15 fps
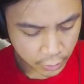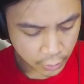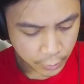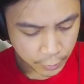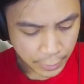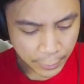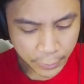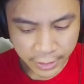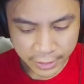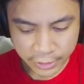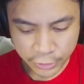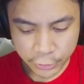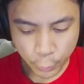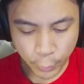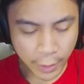people get
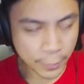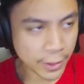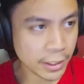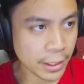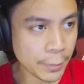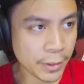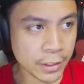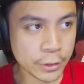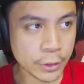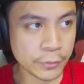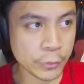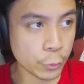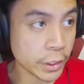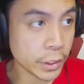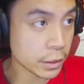turned away by the amount you have
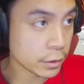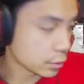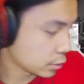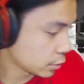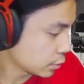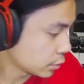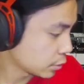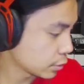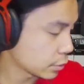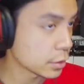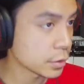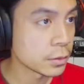to read, you know.